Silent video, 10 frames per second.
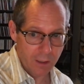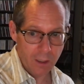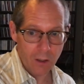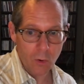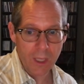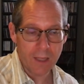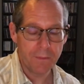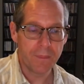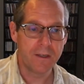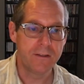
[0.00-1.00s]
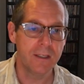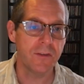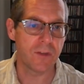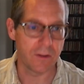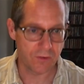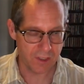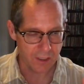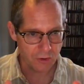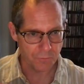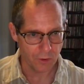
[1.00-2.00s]
Okay, the distance, the
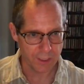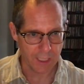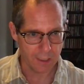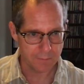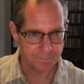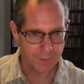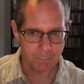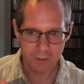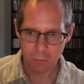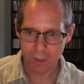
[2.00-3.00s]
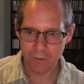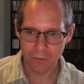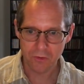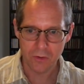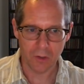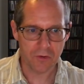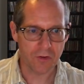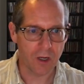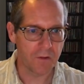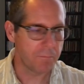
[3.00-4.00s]
interval again, between those two notes is
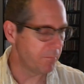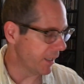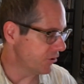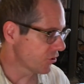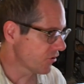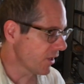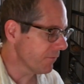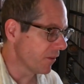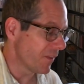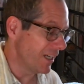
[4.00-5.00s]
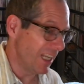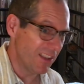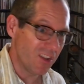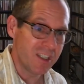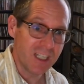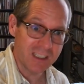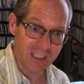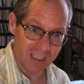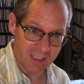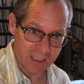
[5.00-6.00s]
called a major seventh, and it's
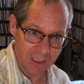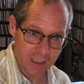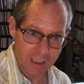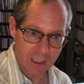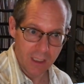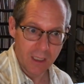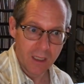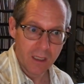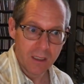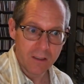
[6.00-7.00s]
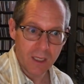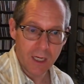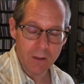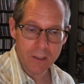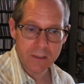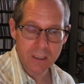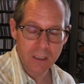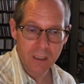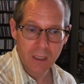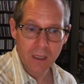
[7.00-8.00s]
dissonant. Do you hear it?
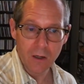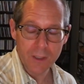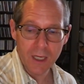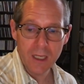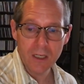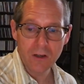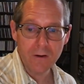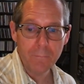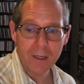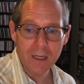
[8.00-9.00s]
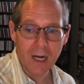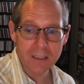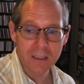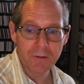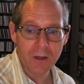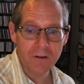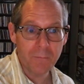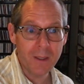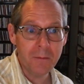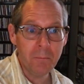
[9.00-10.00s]
Okay, it could have been an octave. It could have
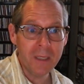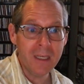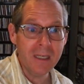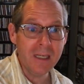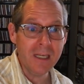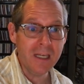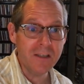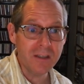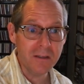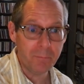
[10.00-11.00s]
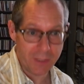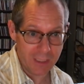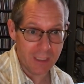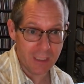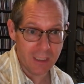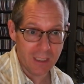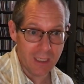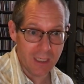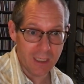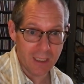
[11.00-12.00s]
been B to
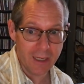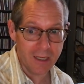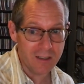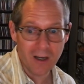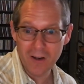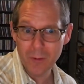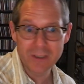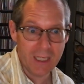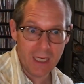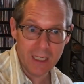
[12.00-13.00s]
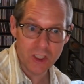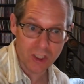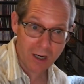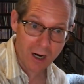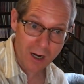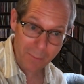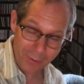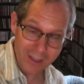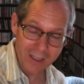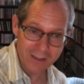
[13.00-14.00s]
B. Yeah, no, it was A sharp
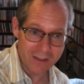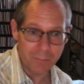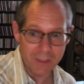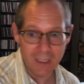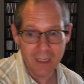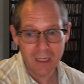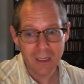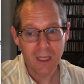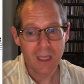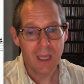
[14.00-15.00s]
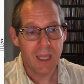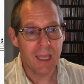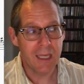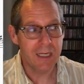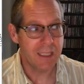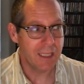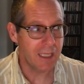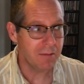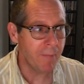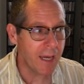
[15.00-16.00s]
to B, and
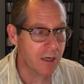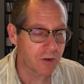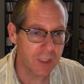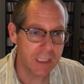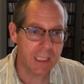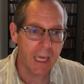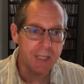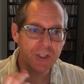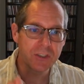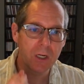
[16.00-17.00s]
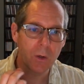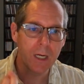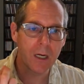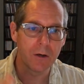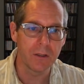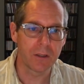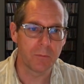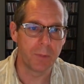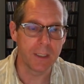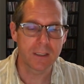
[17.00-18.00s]
it matters. It catches your ear a little
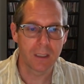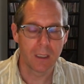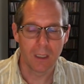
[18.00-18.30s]
bit.